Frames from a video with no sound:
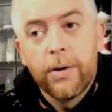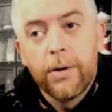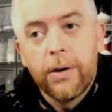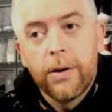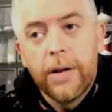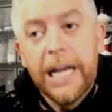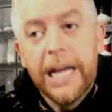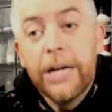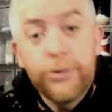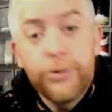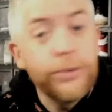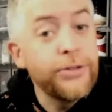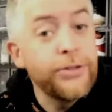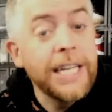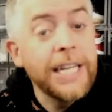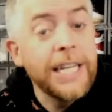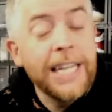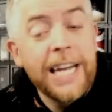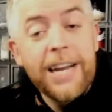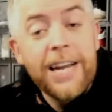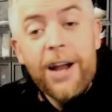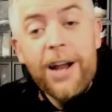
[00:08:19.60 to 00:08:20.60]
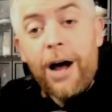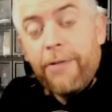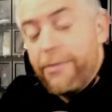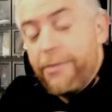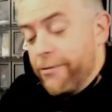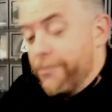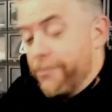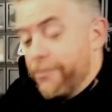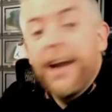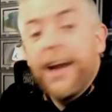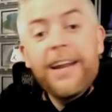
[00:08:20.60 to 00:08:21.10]
interestingly enough,
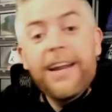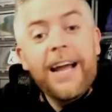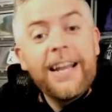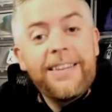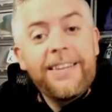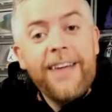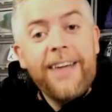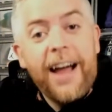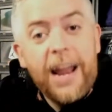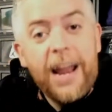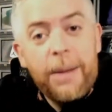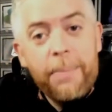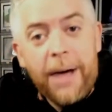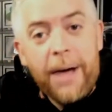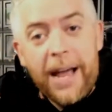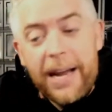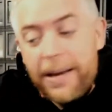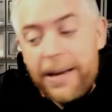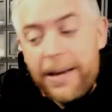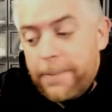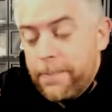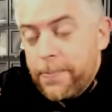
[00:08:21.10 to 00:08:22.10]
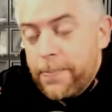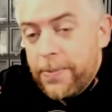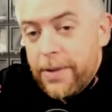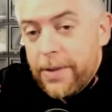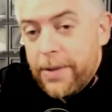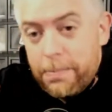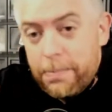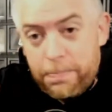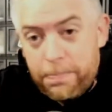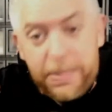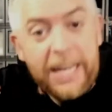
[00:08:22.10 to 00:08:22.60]
of Fright Night Dynamite
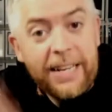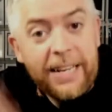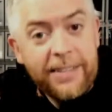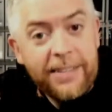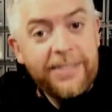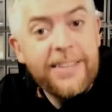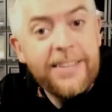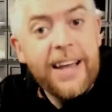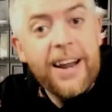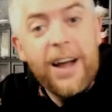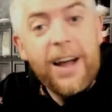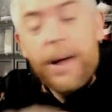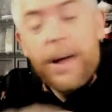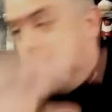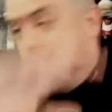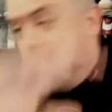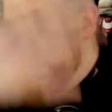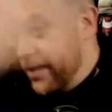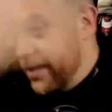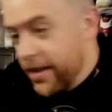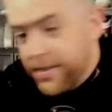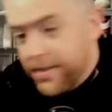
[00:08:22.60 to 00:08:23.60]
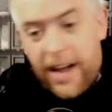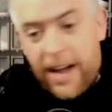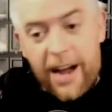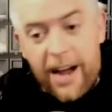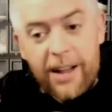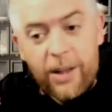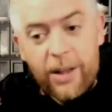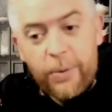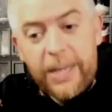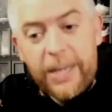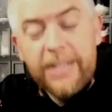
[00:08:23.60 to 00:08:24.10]
being set up and the
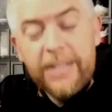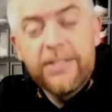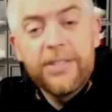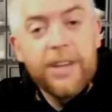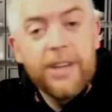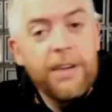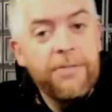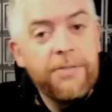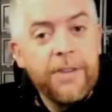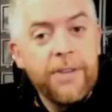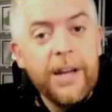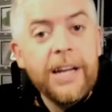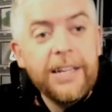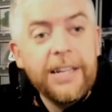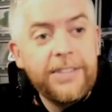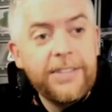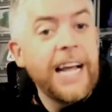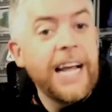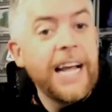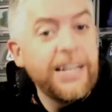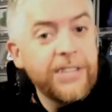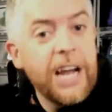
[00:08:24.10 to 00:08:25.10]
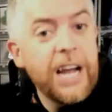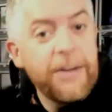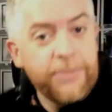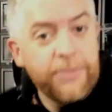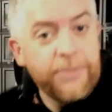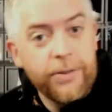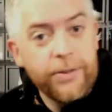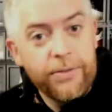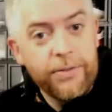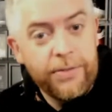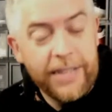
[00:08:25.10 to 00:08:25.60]
Halloween stuff days
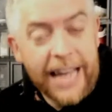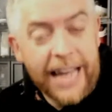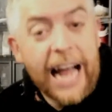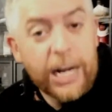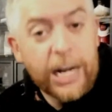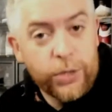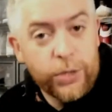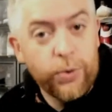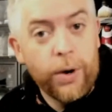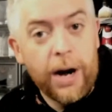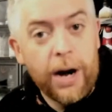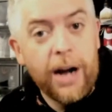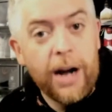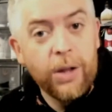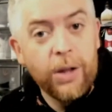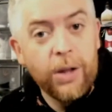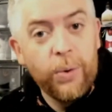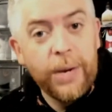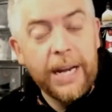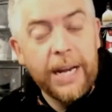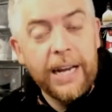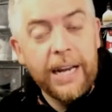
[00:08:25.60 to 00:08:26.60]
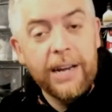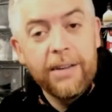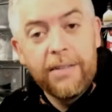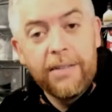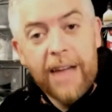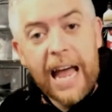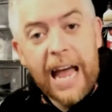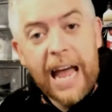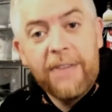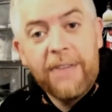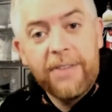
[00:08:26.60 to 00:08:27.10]
after the actual Halloween
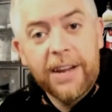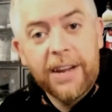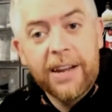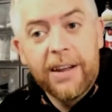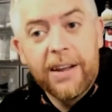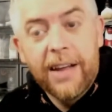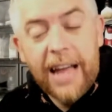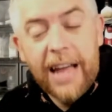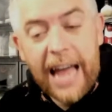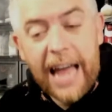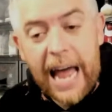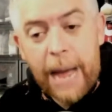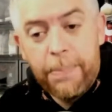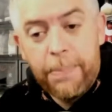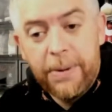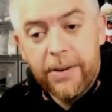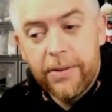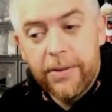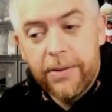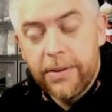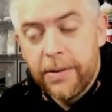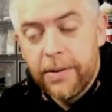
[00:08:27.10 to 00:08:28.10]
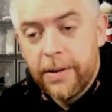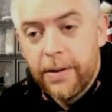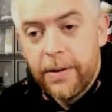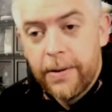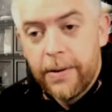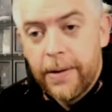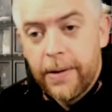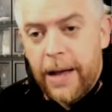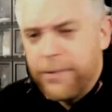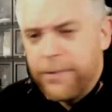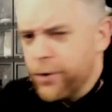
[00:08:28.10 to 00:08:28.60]
Havoc happened.
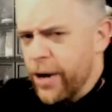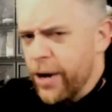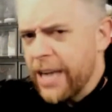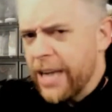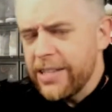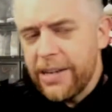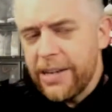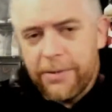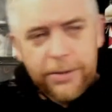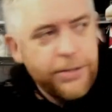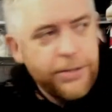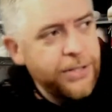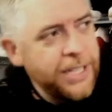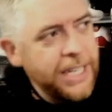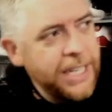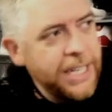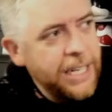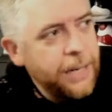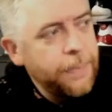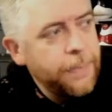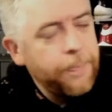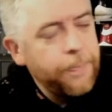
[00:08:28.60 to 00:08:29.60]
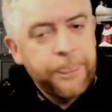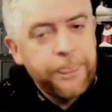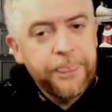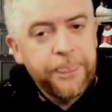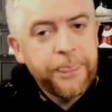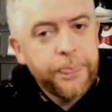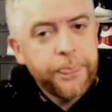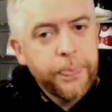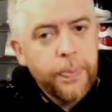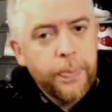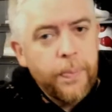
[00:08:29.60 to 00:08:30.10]
Have you guys ever seen
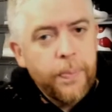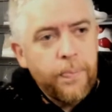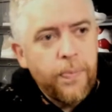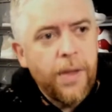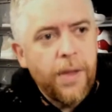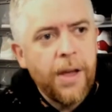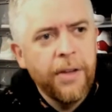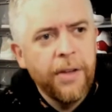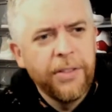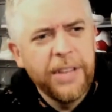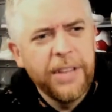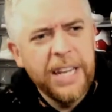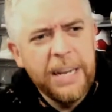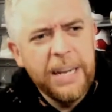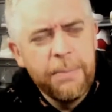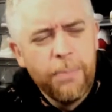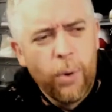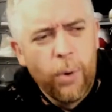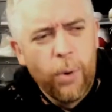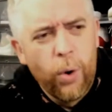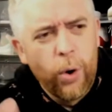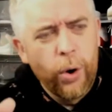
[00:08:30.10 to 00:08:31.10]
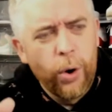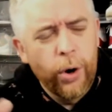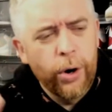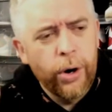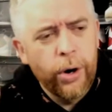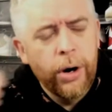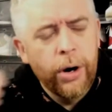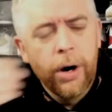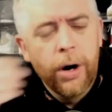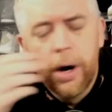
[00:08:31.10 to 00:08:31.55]
the more